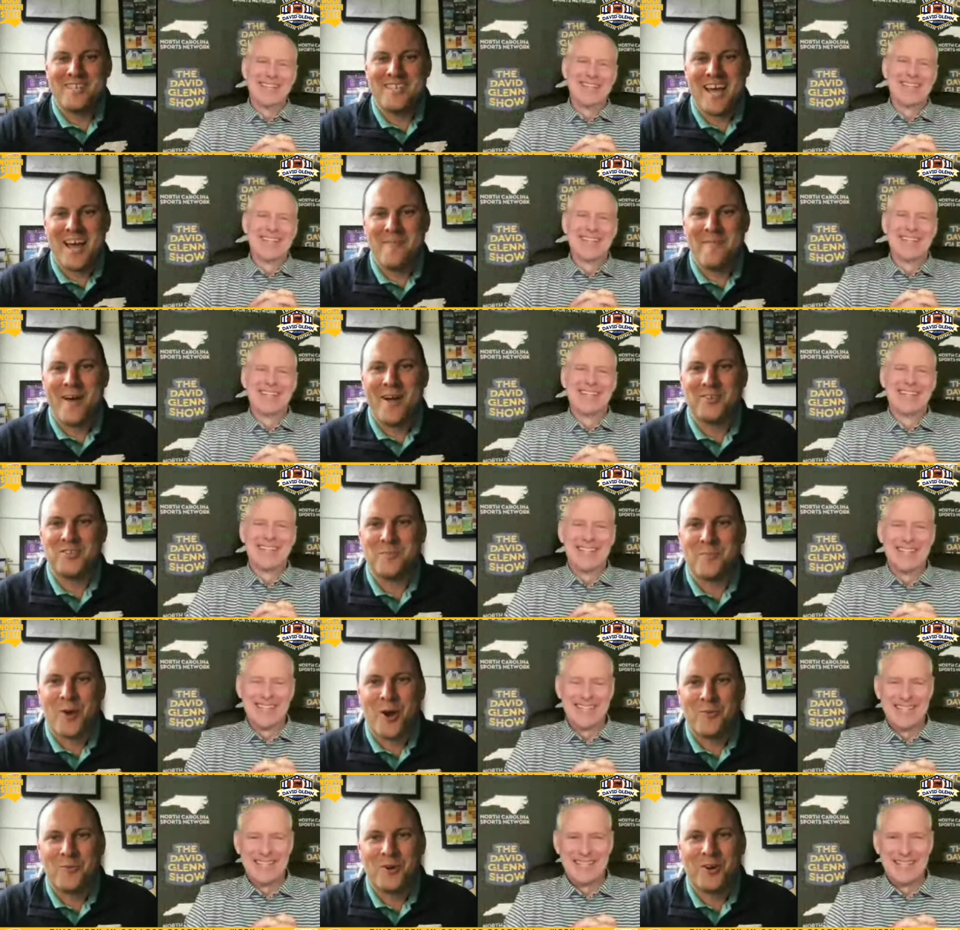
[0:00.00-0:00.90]
Speaker 1: timeout to
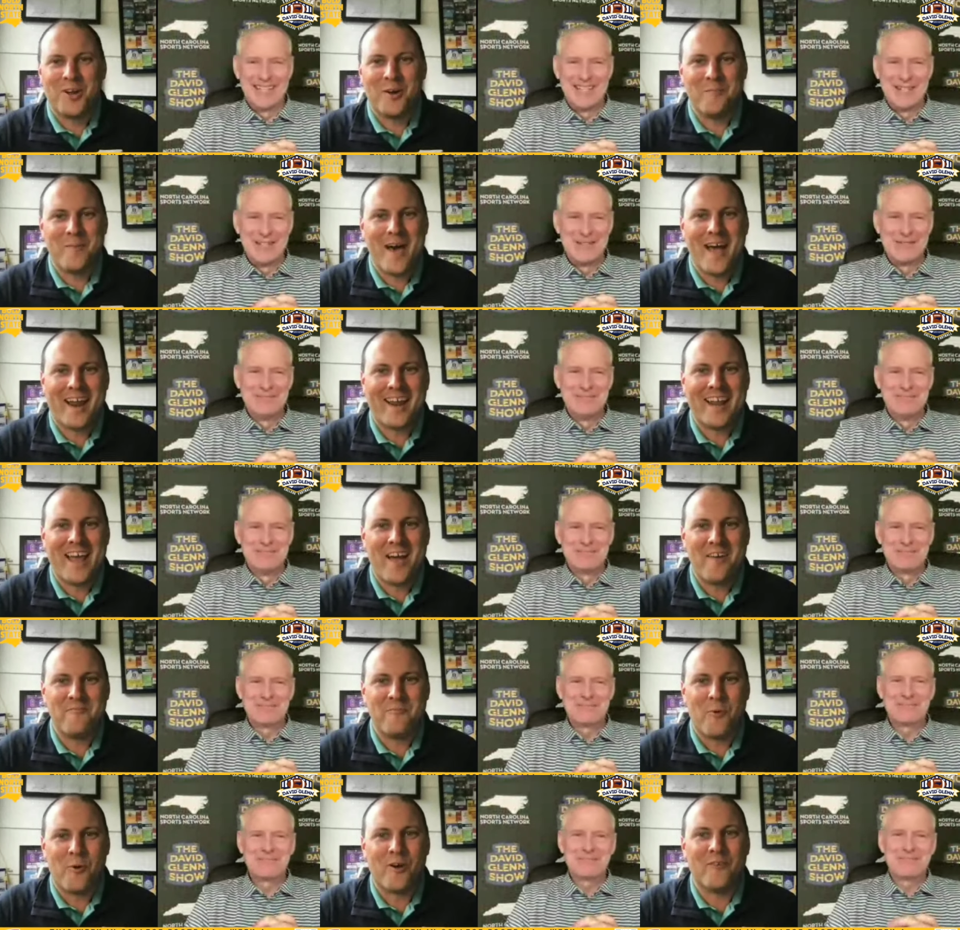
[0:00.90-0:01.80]
burn. We'll come back and
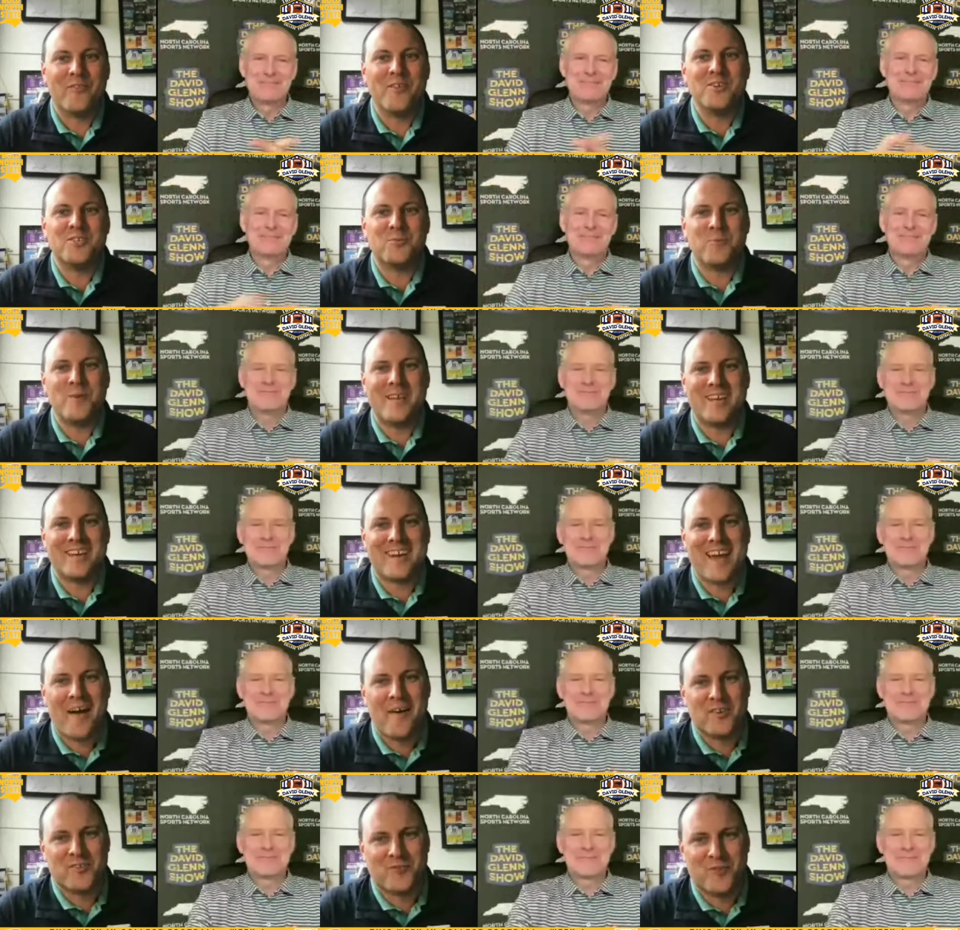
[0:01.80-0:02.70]
have more of this week in
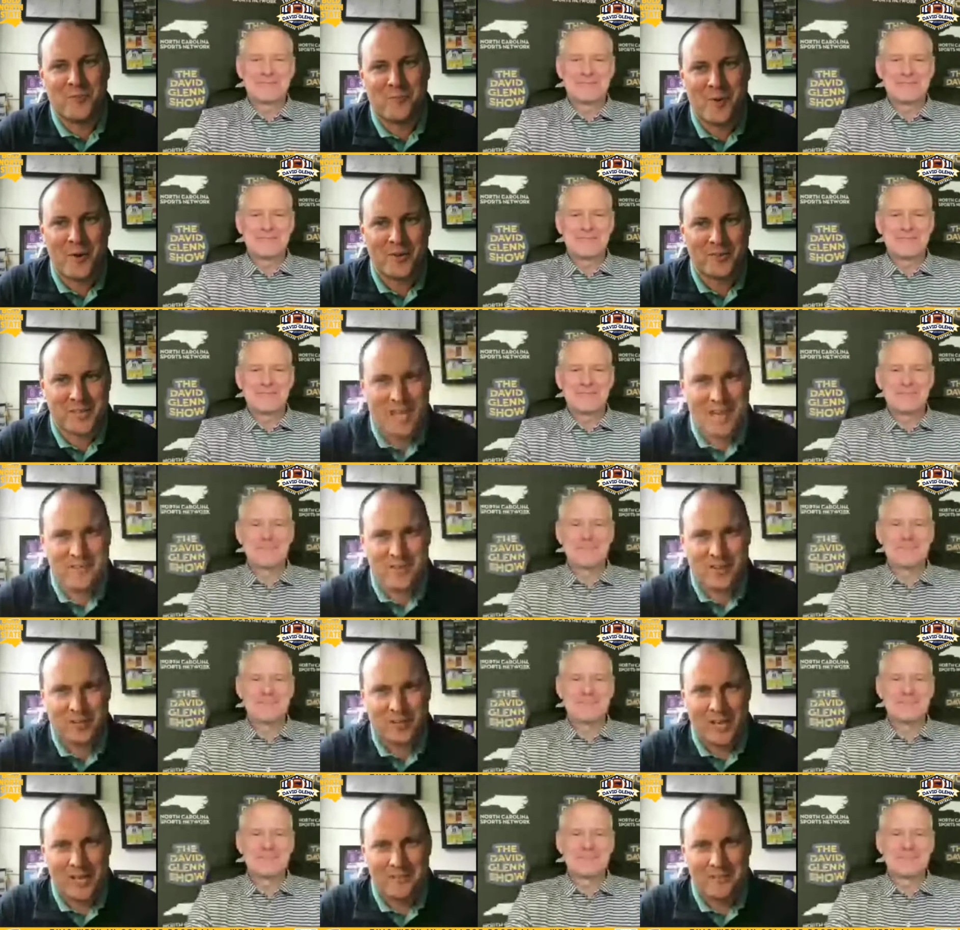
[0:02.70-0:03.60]
college football with
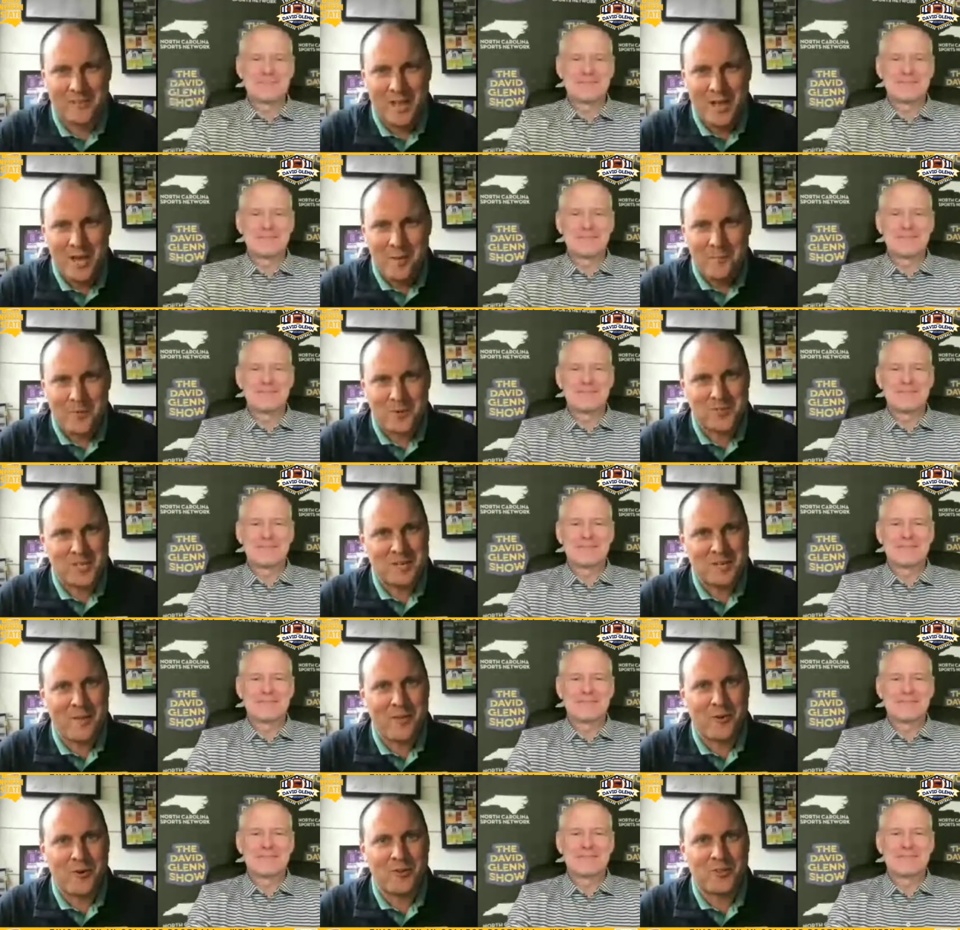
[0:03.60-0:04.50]
David Glenn presented
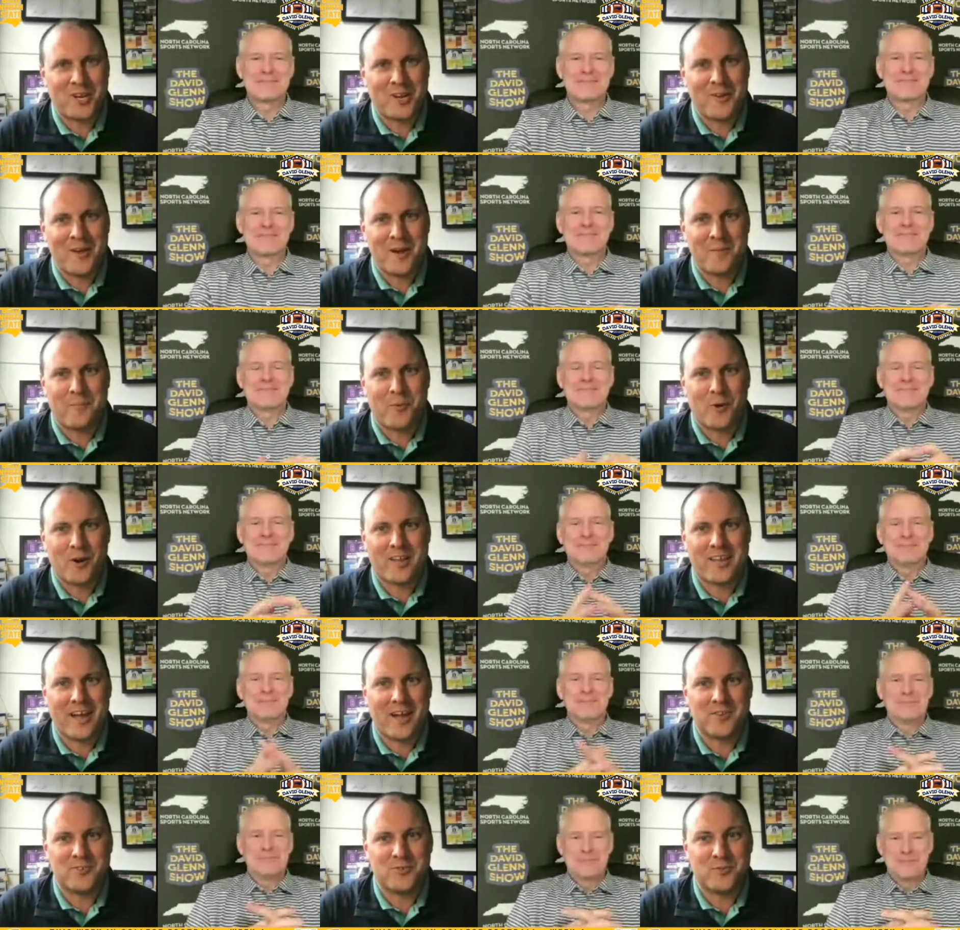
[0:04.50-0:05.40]
by the North Carolina Pork
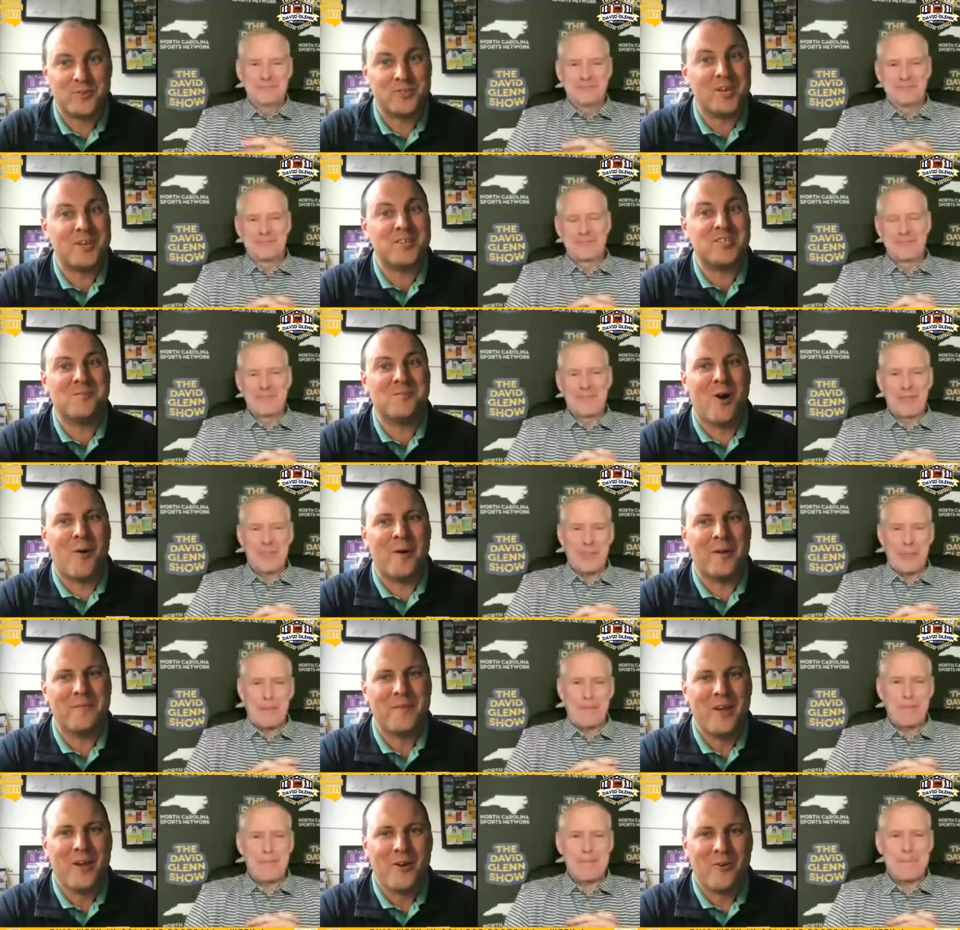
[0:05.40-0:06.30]
Council in just a
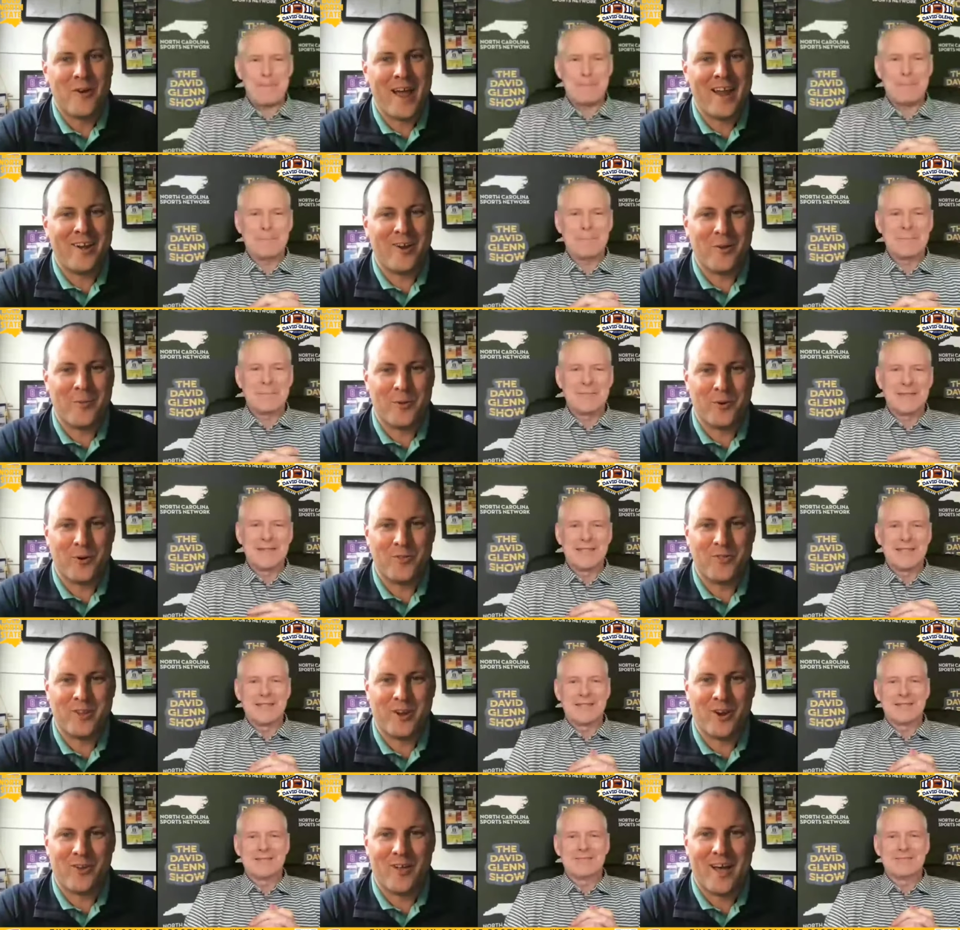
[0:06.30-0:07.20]
moment, right here on the
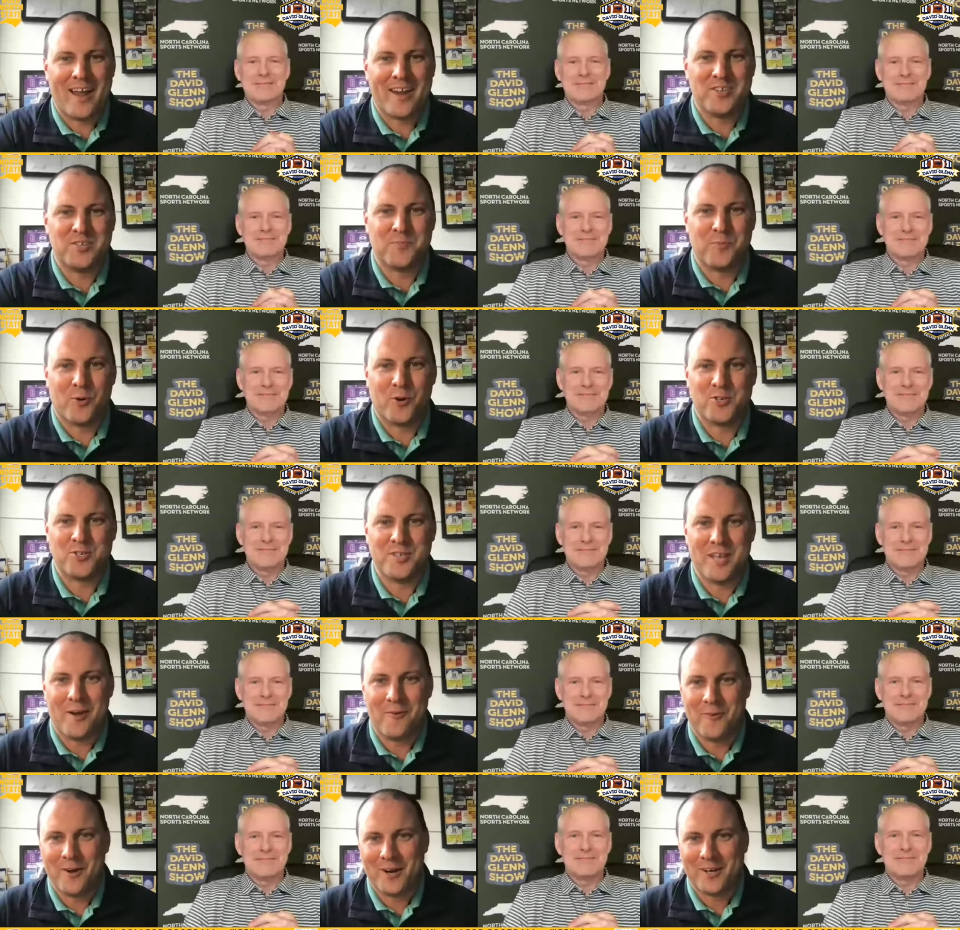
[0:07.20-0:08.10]
North Carolina Sports
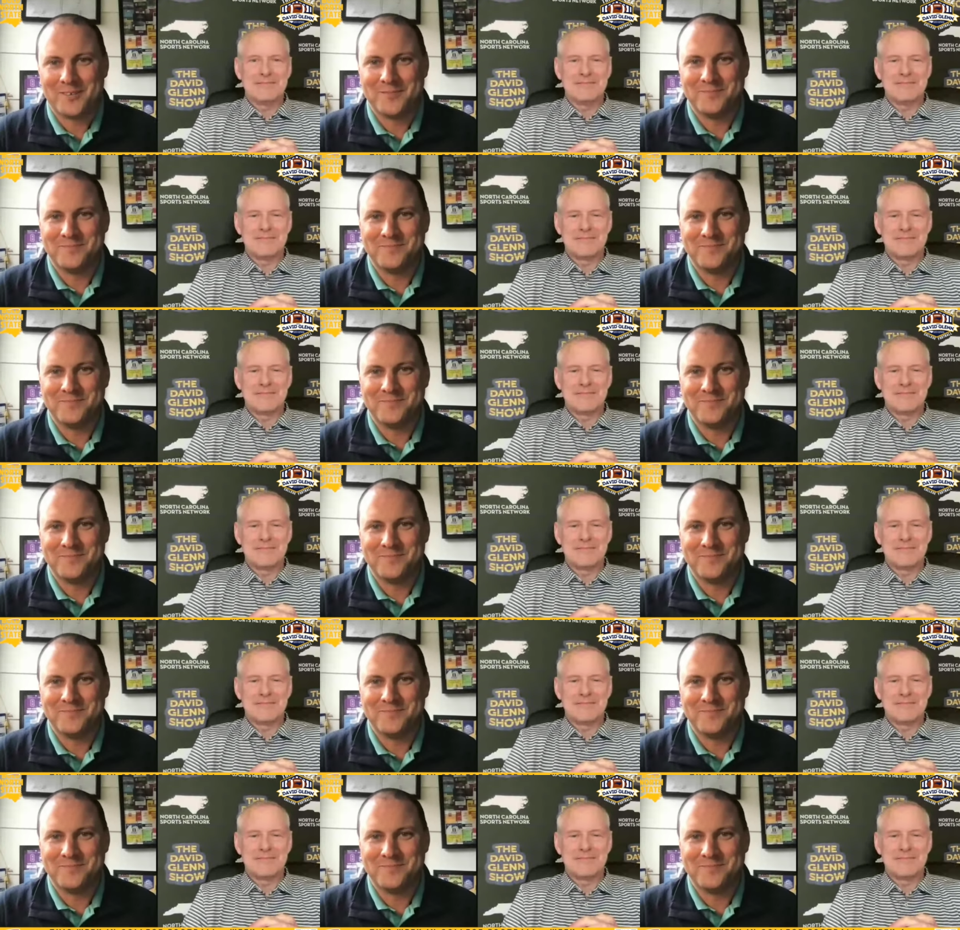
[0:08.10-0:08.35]
Network.